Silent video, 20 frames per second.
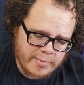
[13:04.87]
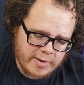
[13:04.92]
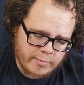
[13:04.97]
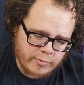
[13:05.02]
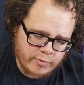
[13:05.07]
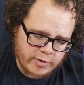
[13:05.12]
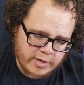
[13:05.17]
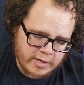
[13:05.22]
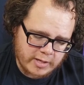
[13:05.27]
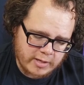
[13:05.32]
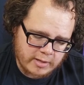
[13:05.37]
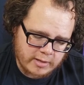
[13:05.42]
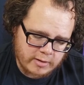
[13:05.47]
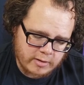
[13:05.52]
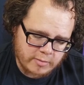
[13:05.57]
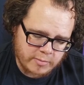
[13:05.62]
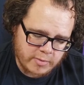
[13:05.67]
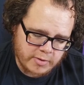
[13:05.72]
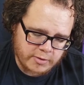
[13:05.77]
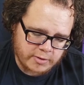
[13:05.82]
Emery,
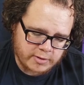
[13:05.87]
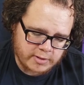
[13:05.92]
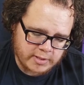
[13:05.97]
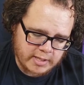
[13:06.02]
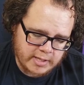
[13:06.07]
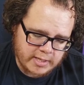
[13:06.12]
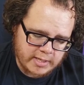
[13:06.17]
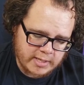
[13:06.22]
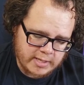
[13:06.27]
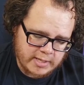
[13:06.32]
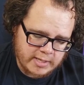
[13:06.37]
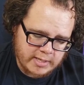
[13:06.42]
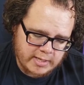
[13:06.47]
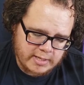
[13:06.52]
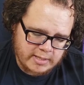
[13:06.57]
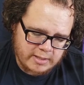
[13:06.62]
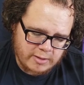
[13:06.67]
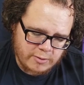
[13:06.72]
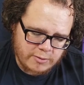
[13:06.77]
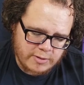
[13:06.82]
her mother said.
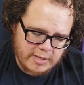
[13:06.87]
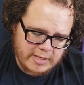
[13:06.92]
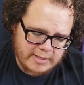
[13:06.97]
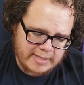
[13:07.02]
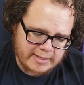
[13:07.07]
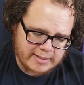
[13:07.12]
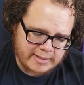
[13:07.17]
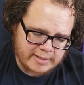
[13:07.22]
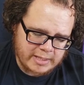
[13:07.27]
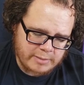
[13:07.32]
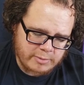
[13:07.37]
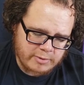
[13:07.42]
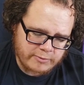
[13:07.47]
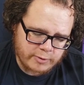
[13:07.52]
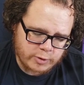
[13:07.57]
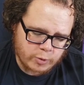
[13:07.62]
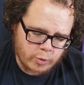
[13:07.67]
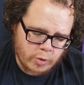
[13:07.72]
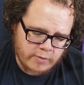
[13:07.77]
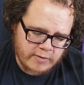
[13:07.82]
You'd think that sleeping for
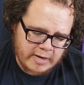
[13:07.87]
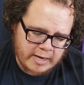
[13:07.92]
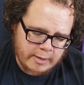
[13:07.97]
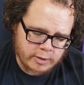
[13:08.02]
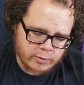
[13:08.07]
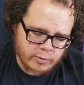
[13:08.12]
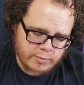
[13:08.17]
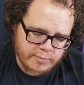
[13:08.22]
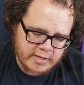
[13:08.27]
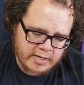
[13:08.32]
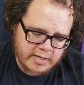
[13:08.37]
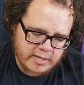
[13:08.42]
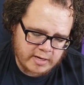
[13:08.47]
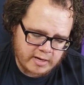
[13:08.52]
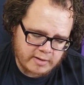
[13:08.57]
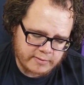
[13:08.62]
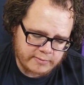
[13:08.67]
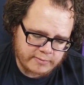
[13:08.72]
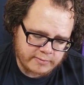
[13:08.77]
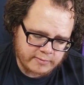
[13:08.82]
12 hours would be
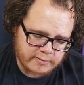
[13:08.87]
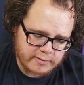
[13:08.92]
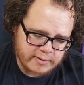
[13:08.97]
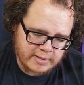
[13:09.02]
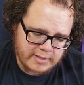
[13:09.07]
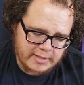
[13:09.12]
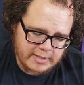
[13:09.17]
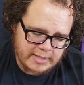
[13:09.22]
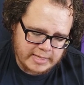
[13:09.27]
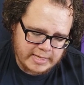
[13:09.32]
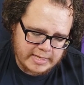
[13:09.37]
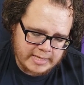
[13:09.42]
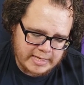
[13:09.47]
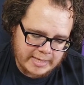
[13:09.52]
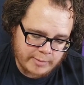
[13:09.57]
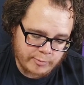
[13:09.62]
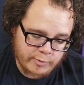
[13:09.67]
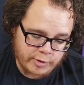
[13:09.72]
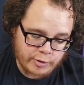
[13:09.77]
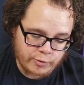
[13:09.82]
enough.
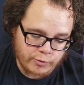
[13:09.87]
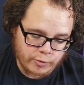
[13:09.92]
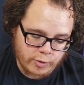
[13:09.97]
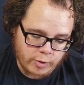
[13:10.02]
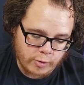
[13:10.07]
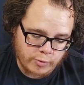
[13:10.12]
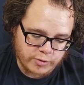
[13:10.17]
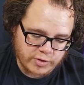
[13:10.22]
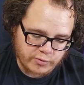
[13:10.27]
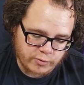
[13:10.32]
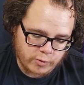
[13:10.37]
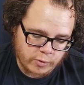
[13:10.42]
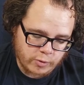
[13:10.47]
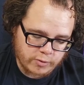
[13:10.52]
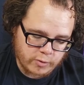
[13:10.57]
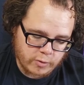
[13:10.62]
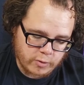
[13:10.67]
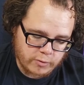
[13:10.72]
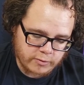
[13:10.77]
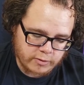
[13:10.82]
Emery groaned and
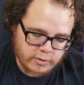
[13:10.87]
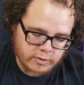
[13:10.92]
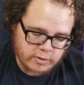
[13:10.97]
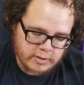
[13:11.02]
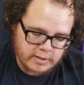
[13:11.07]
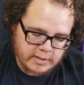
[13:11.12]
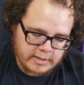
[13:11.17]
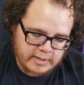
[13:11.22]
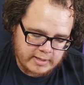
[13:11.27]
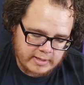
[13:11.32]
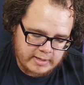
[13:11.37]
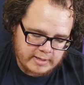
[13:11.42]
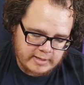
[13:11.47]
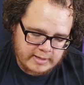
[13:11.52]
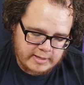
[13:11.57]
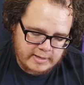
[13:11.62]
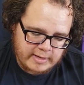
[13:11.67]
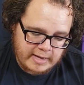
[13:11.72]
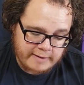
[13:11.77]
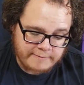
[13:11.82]
rolled over.
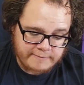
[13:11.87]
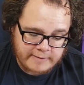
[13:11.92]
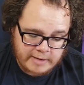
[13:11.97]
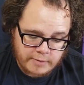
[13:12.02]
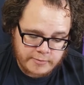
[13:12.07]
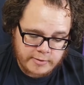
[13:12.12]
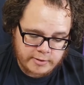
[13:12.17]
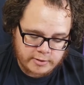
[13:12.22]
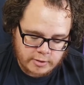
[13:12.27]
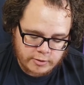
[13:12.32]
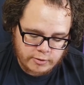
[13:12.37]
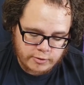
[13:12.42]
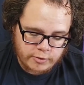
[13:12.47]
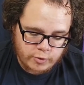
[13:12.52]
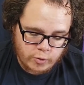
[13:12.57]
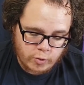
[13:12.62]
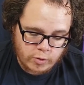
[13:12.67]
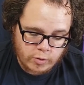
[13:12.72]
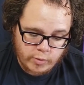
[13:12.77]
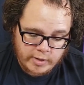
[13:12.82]
I found this under the
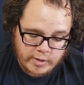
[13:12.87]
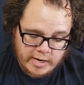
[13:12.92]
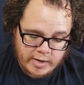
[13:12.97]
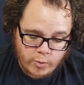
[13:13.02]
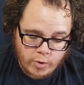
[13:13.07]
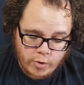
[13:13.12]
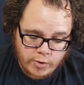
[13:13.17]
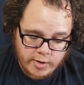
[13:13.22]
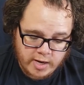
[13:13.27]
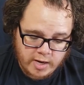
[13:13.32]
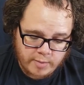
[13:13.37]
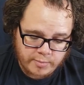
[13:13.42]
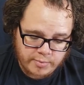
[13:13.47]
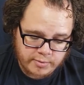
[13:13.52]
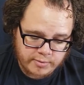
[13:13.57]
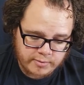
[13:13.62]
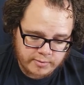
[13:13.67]
door when I woke up.